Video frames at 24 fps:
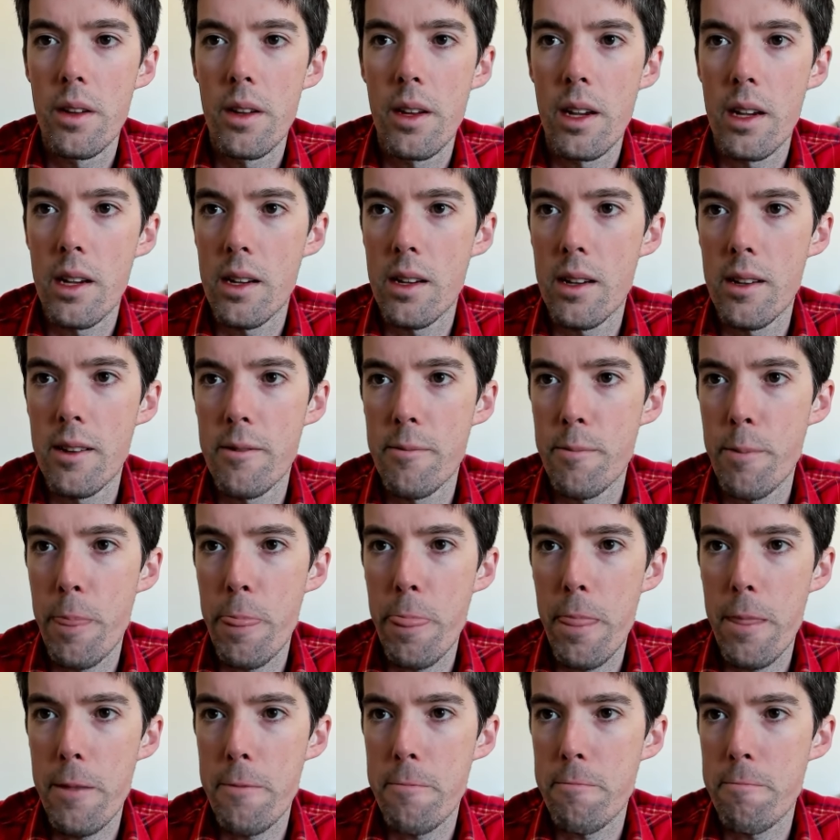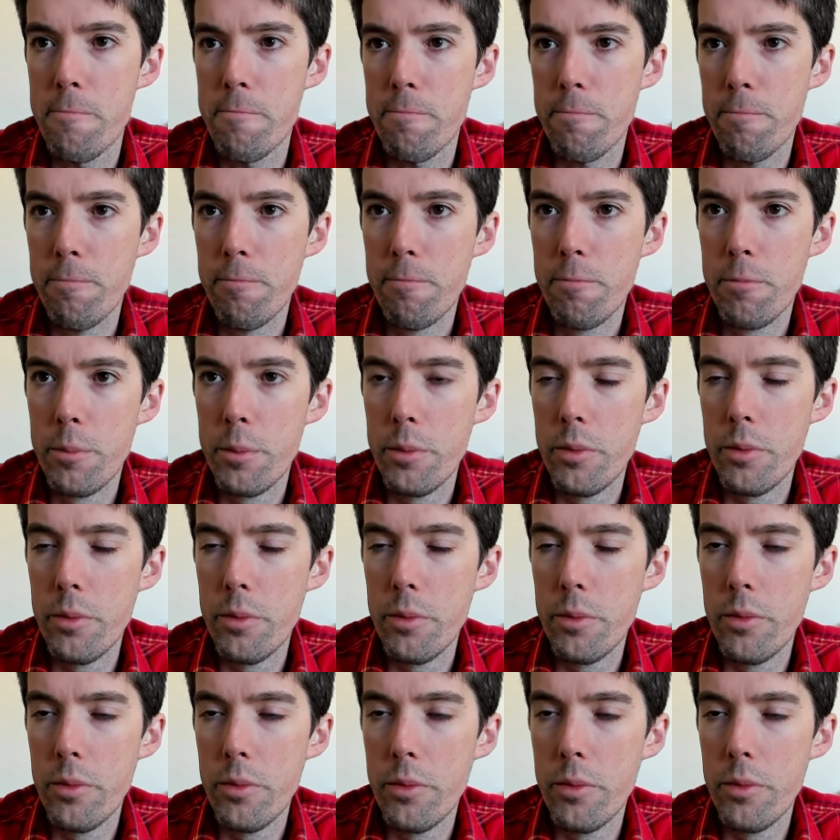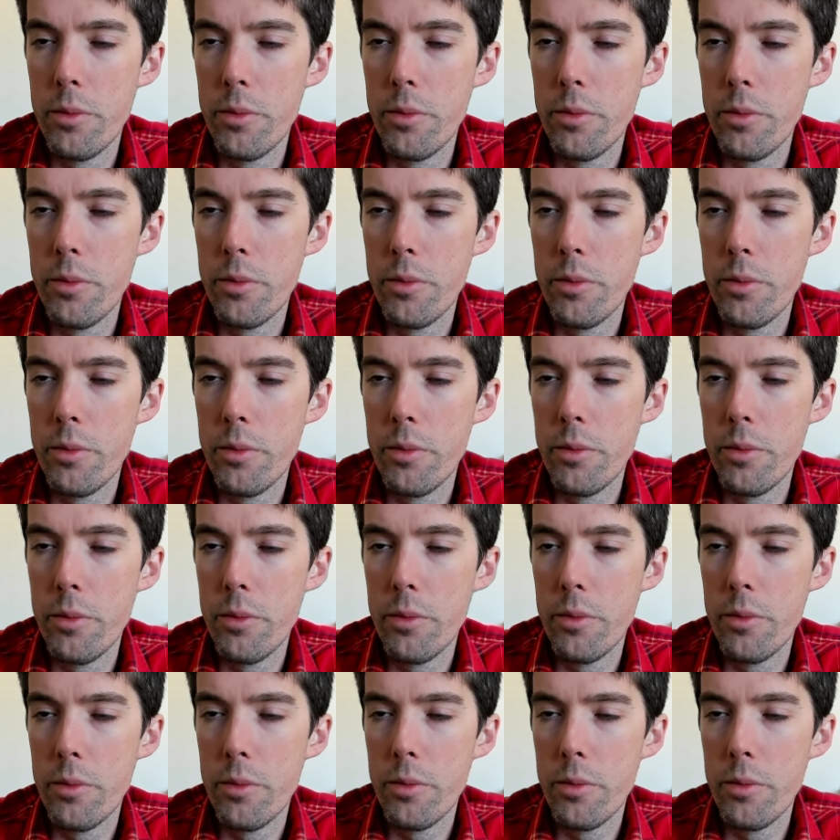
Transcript: Um, let's see here.